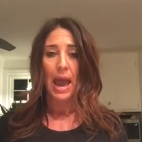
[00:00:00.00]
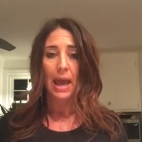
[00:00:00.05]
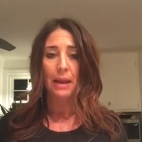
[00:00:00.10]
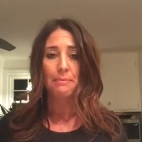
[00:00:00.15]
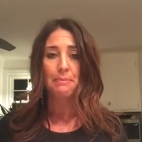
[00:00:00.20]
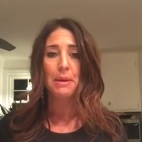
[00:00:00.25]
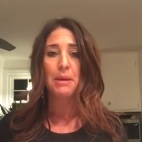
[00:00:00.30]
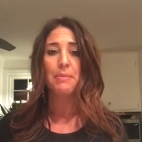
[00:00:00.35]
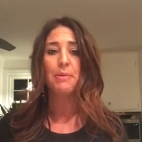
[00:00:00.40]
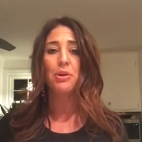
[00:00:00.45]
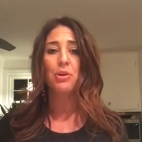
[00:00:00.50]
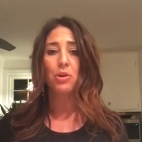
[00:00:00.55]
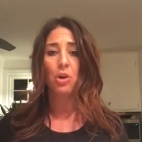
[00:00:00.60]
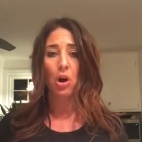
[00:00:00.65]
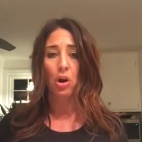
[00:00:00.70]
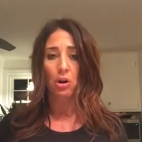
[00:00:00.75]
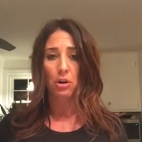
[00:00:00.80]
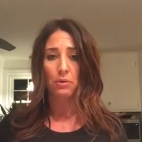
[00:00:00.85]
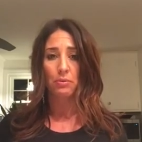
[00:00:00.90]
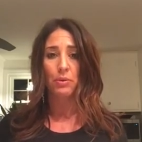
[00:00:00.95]
and maybe your
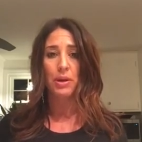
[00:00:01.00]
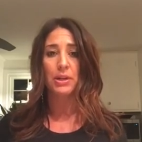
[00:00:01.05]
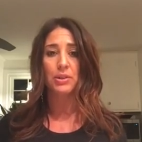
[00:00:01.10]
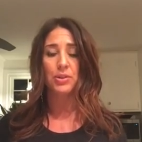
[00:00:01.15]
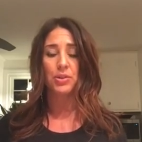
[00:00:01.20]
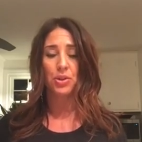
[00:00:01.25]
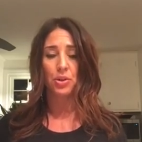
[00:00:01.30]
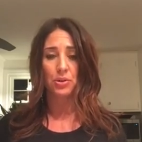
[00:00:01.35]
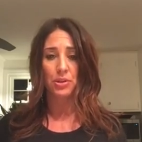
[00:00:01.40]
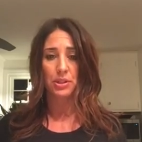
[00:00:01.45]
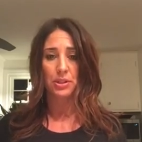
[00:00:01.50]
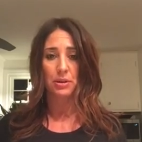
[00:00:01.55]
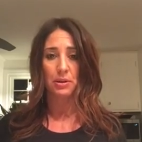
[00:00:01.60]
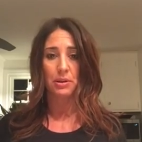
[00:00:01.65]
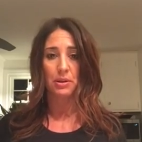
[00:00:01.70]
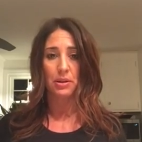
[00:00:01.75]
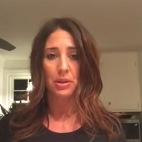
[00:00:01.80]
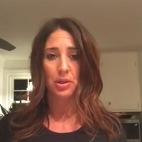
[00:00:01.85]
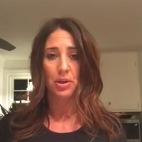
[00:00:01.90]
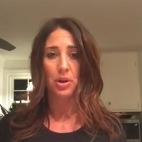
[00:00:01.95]
heart rate starts
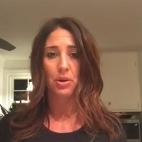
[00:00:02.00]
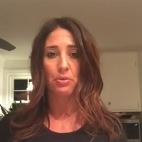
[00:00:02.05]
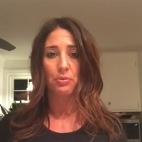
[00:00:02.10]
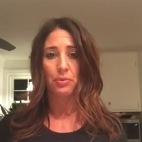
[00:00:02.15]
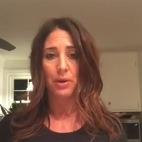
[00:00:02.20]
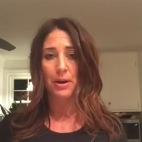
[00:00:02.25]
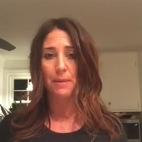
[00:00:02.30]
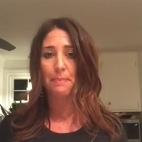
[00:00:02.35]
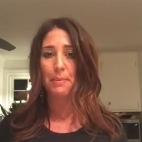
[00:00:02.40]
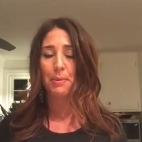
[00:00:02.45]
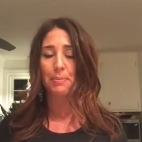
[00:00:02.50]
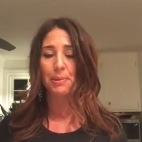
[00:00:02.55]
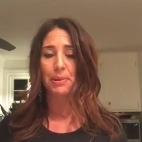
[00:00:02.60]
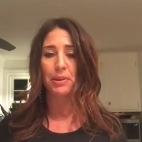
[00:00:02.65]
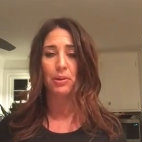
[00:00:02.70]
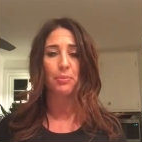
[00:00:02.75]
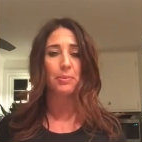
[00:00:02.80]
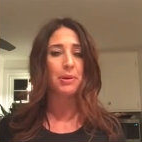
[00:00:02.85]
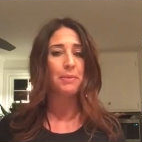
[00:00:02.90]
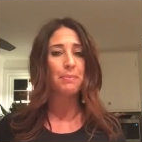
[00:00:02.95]
to, ramp up a
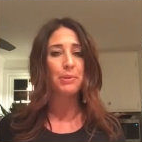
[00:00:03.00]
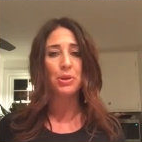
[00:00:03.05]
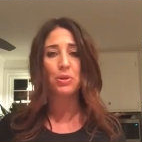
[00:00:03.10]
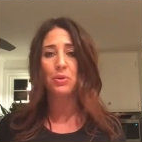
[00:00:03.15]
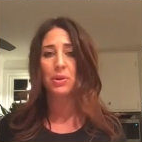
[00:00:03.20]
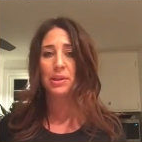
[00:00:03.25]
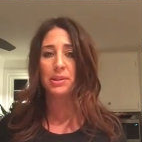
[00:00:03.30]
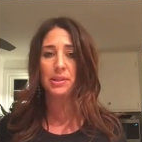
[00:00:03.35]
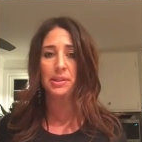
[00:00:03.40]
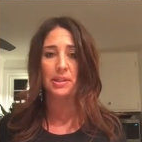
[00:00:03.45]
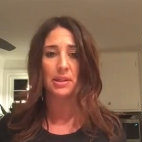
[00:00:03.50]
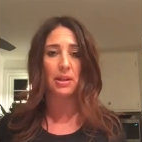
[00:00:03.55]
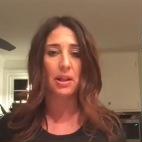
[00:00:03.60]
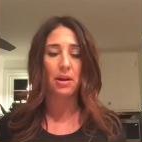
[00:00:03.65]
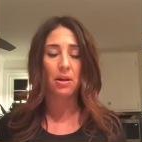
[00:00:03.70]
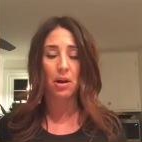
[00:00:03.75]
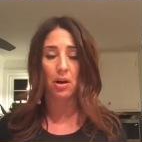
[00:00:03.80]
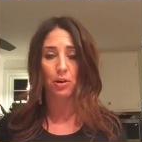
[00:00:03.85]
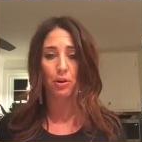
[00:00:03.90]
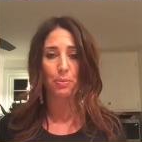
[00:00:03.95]
little bit, but you can
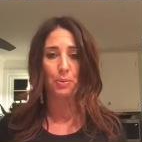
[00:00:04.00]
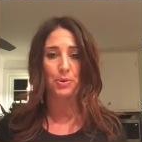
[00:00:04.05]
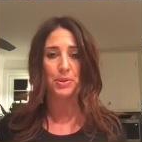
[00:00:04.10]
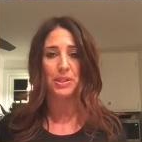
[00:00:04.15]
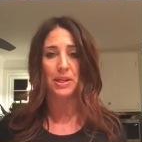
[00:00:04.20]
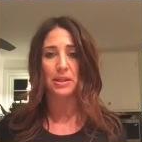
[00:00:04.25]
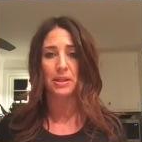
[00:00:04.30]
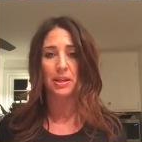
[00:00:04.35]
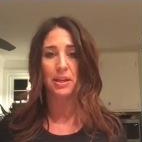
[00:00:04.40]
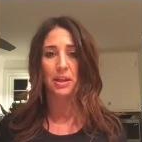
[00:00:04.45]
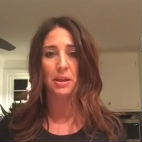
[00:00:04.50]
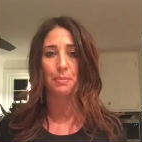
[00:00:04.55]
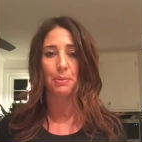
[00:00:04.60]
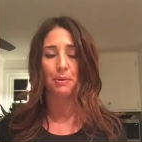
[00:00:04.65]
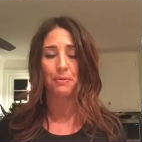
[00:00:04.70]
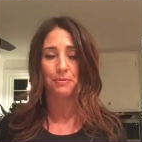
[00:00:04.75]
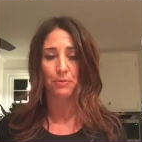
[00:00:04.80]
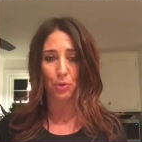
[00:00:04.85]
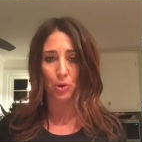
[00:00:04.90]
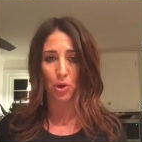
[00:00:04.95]
still 100% keep
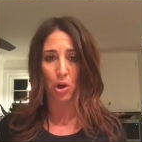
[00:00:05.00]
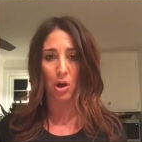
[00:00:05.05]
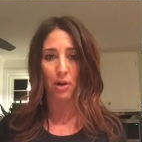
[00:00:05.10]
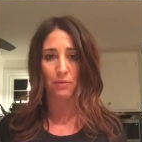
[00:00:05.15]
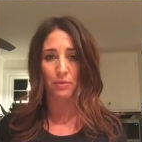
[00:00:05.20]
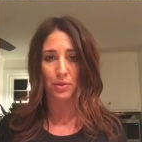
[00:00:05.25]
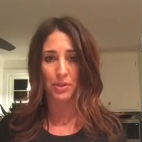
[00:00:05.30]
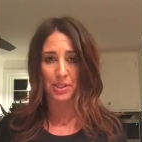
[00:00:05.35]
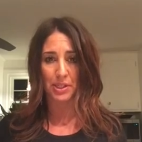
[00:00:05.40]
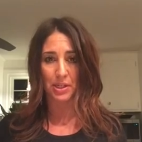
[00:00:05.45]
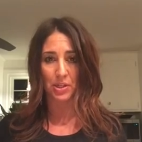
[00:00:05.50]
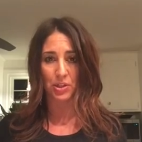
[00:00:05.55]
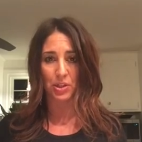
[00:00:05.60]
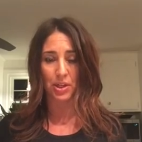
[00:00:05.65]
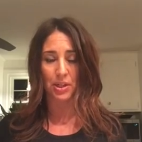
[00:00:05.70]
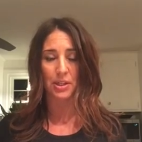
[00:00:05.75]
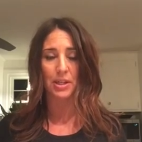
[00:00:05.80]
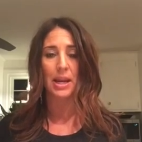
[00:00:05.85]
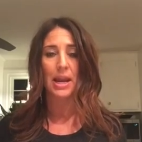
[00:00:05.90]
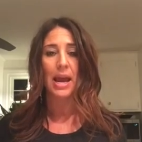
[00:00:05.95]
a full
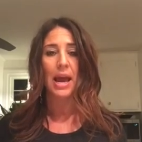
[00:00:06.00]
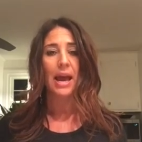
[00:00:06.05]
conversation.